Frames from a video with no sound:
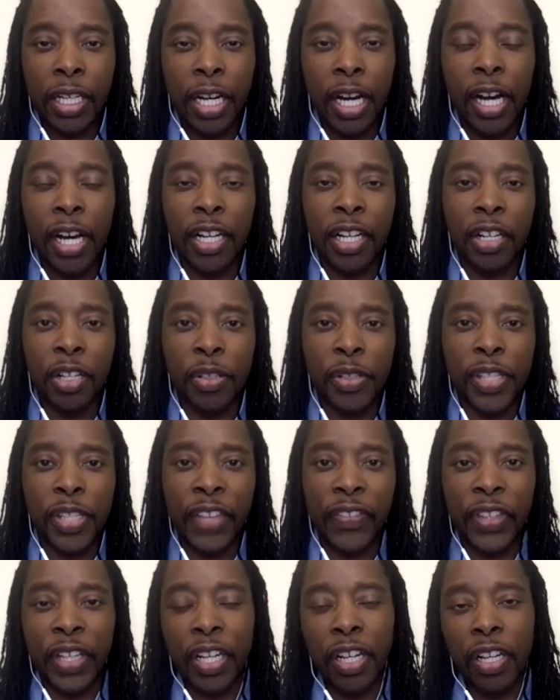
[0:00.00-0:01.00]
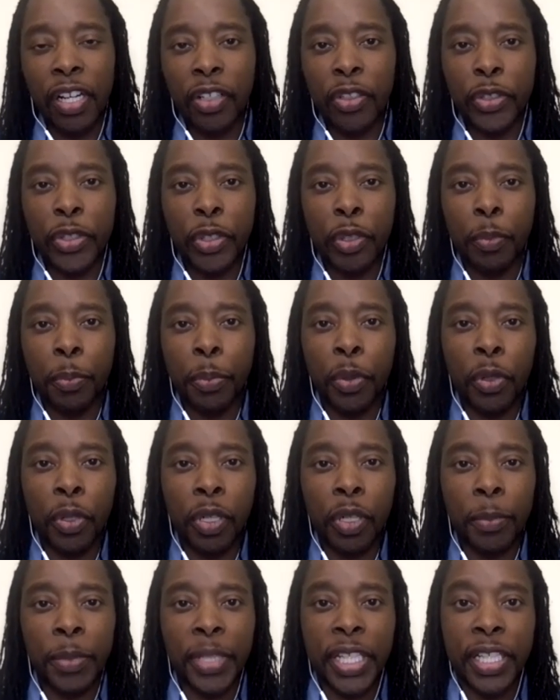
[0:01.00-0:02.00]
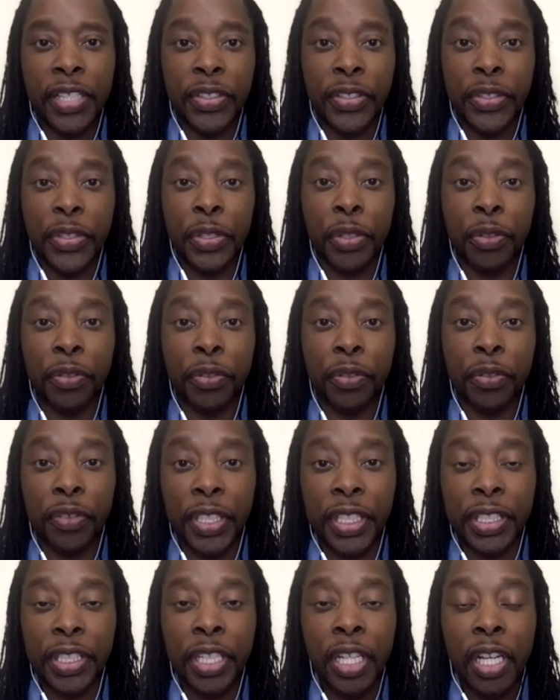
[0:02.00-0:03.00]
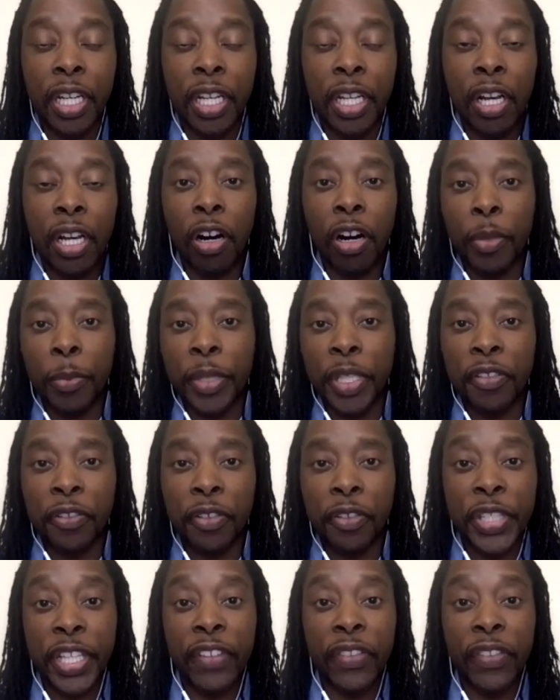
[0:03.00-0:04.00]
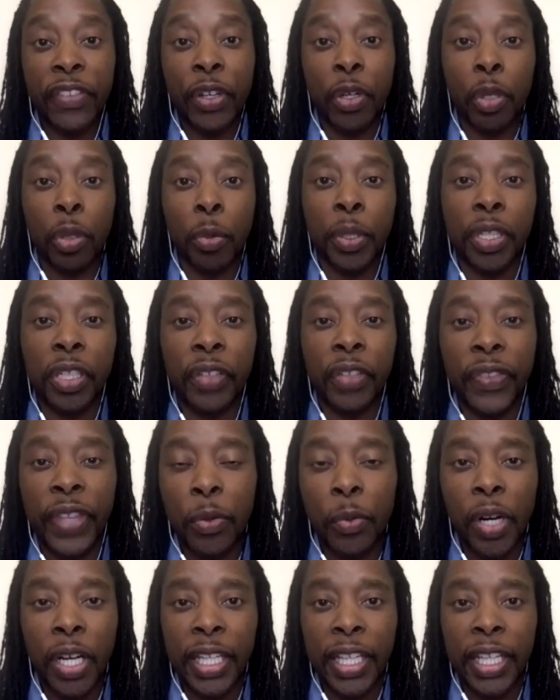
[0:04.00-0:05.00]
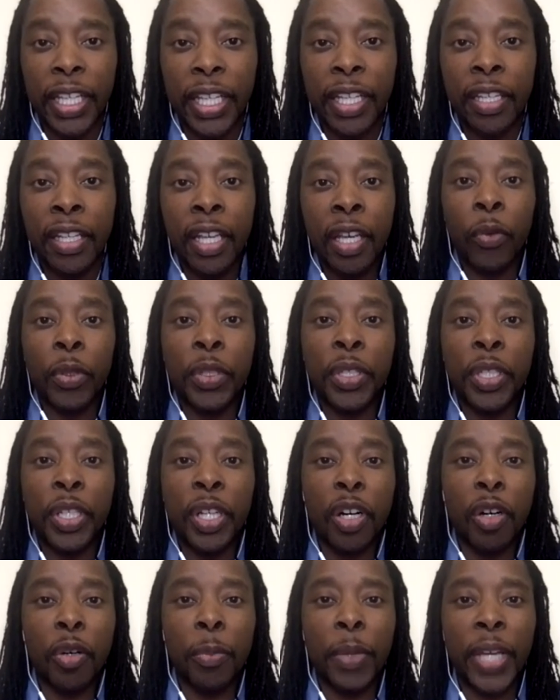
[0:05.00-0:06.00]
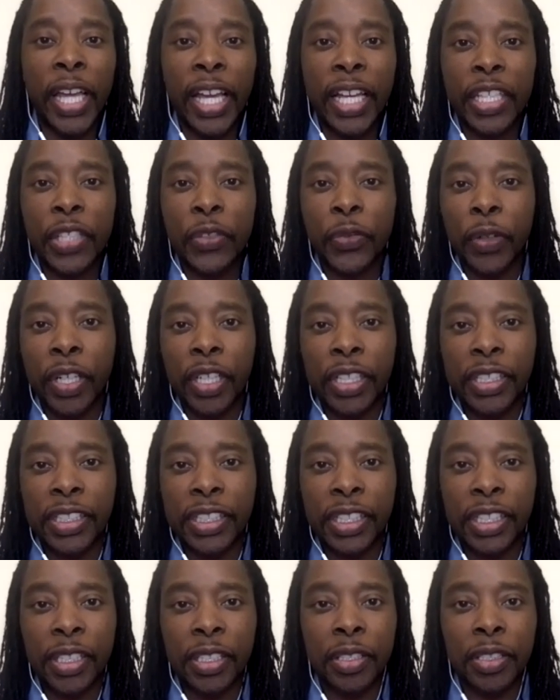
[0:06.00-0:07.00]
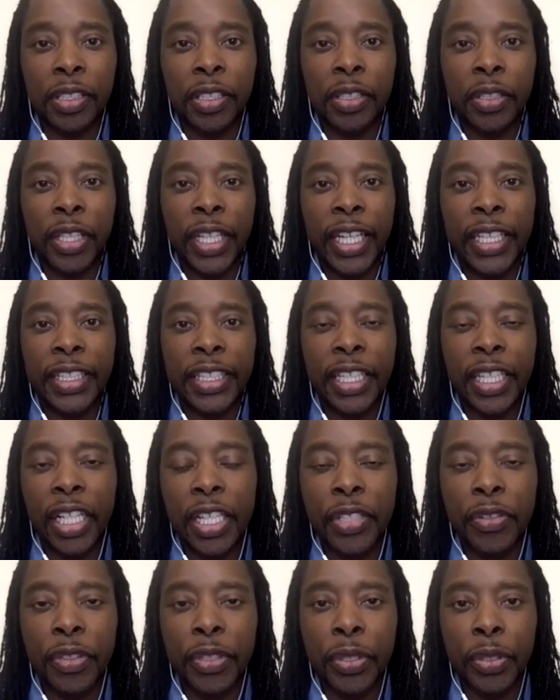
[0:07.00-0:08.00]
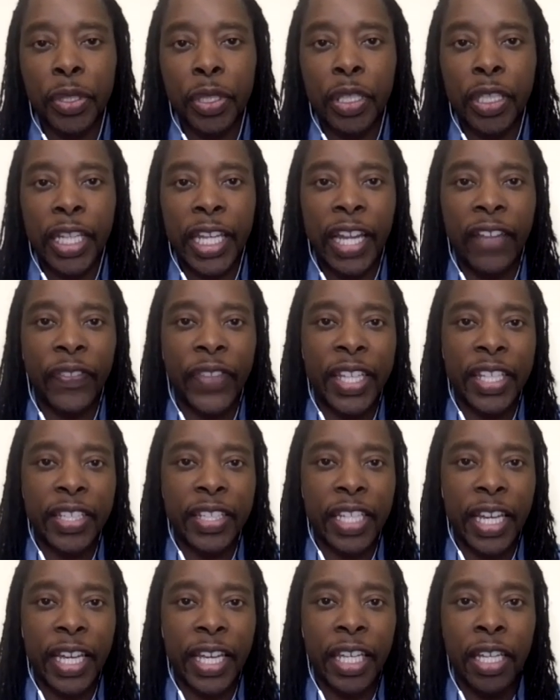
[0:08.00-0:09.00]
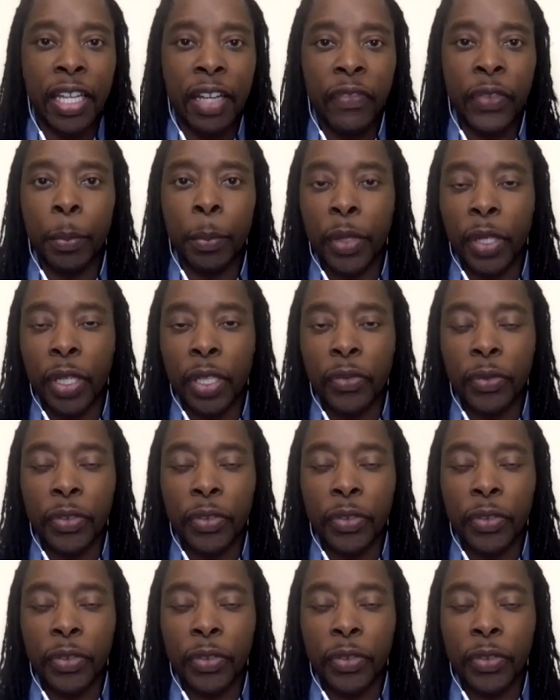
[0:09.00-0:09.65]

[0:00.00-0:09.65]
Congo is that the Congo's so poor because it's so rich. All the minerals and the whole world, they want it. When you go back as far as the, you know, the 1800s, and you look at things like the